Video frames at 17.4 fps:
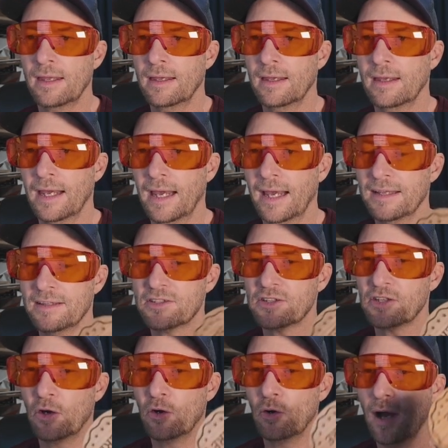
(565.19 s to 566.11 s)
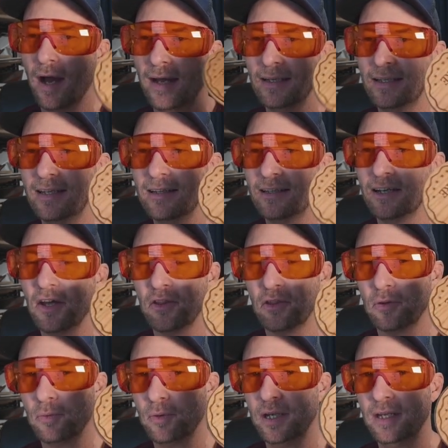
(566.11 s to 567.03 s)
And so I can cut
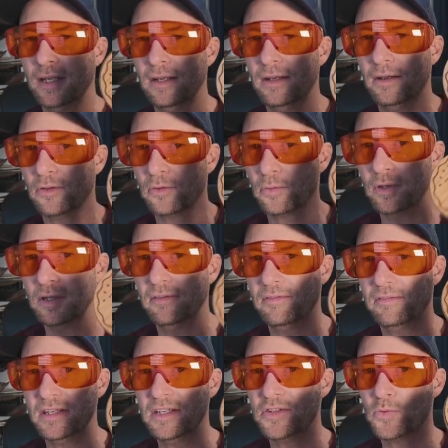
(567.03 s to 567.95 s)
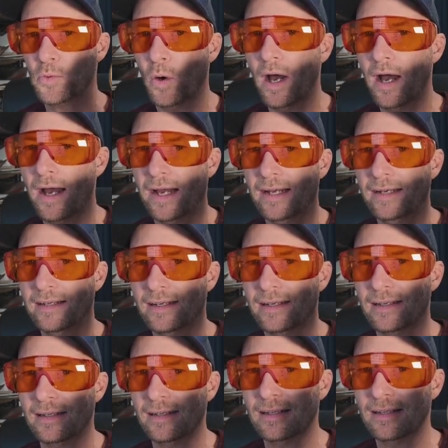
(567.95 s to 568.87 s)
three of these wide.
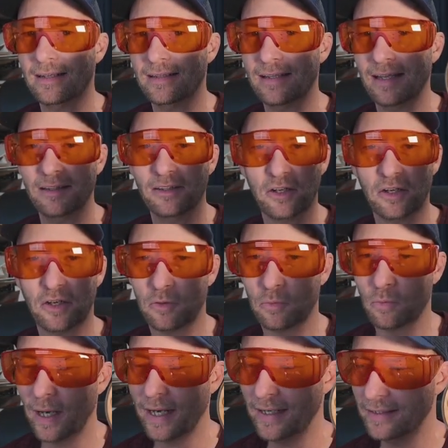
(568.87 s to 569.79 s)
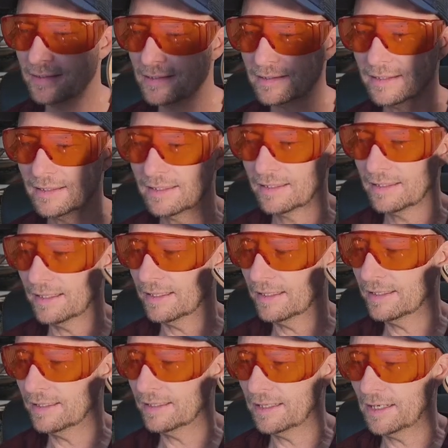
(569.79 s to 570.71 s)
They look great.
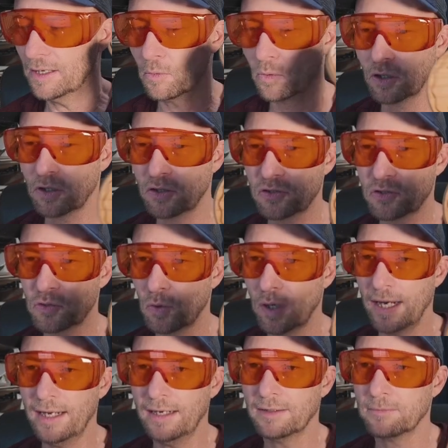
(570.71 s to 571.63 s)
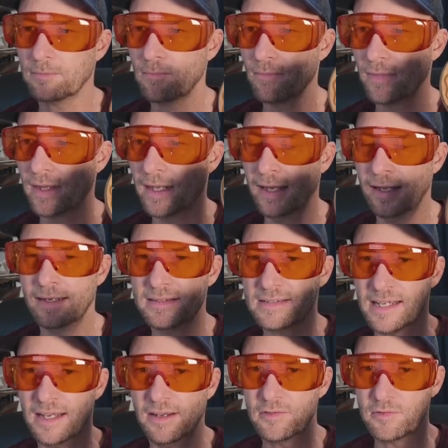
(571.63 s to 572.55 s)
It works great, and it
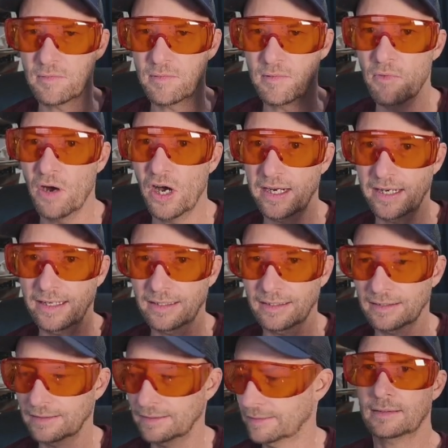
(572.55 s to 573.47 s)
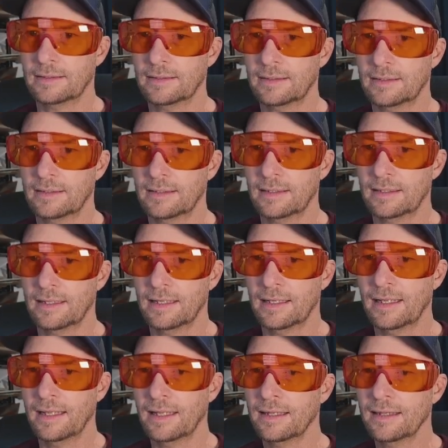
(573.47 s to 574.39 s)
saves me money.
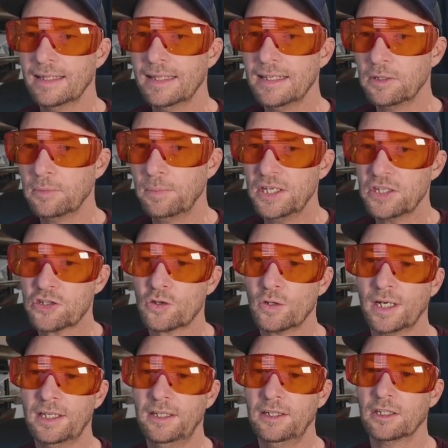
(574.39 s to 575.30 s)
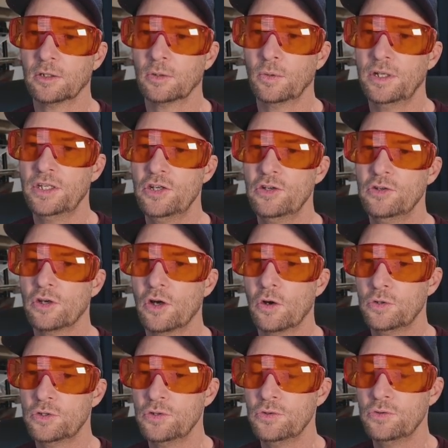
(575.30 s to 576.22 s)
A little bit trickier when you
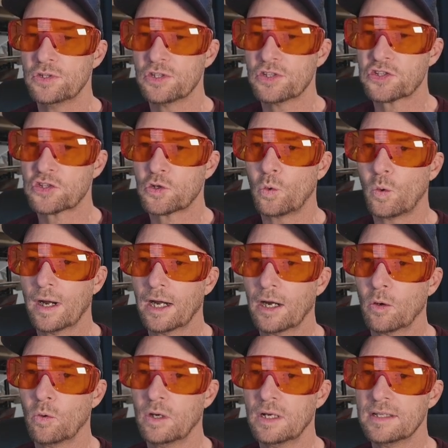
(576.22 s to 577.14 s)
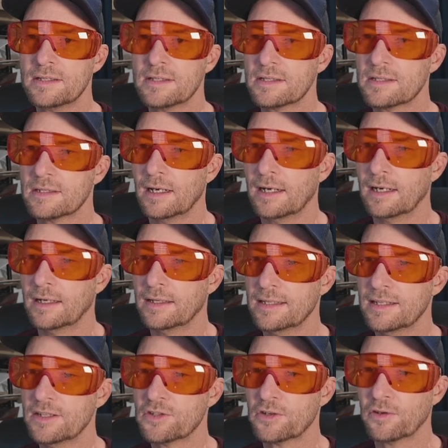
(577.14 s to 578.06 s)
go to the square ones.
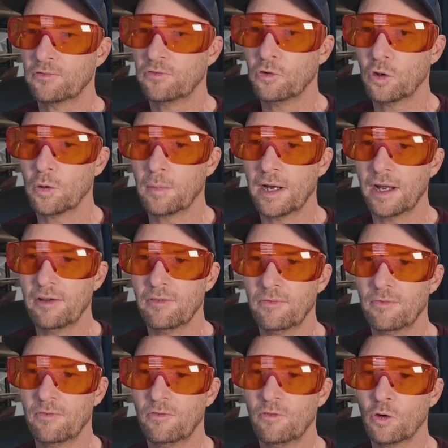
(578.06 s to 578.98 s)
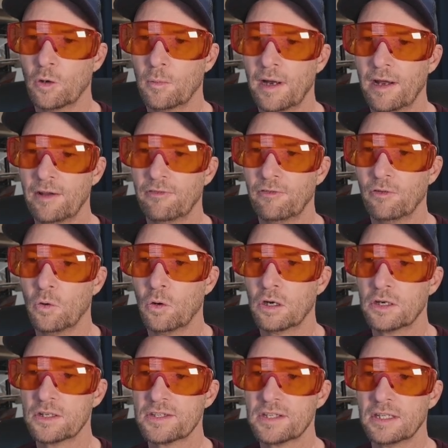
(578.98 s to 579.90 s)
These are
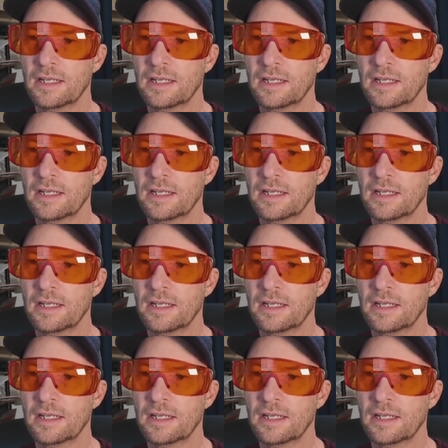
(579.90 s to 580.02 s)
4x4s.